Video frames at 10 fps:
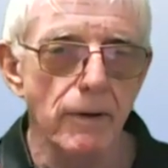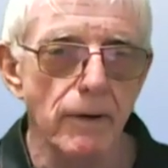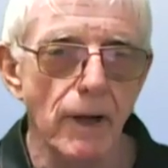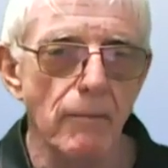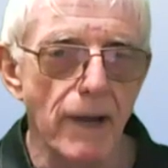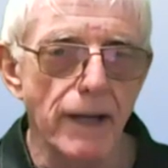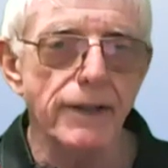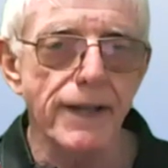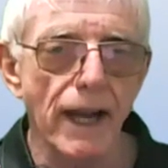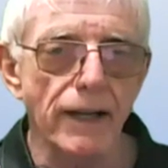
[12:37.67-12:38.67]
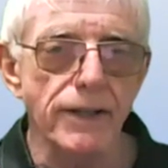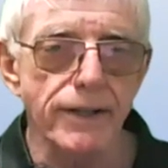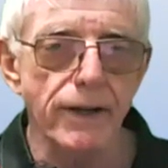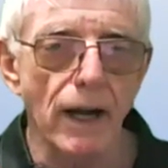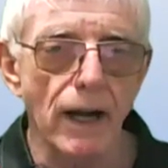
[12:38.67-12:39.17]
It makes sense
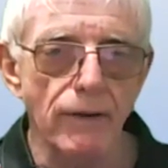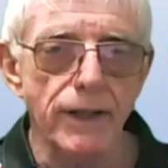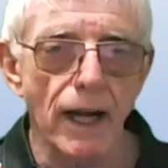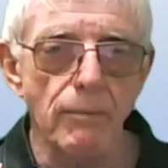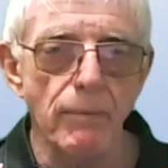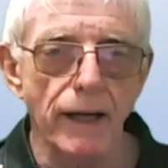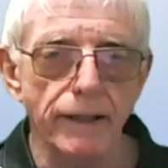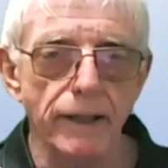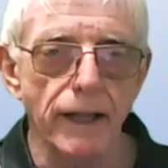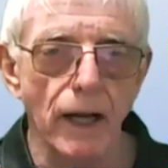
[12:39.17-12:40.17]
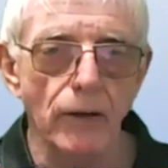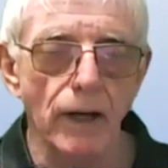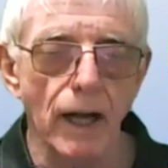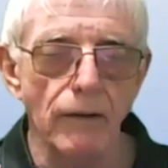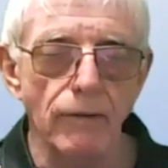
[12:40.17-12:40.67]
to have a Thai bank account
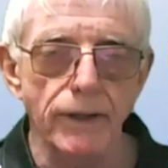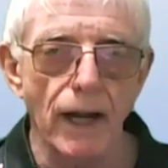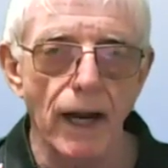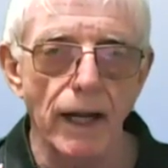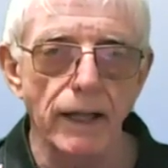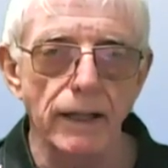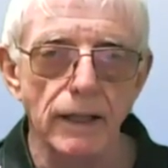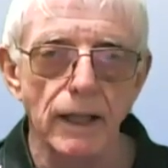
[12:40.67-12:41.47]
and have a Thai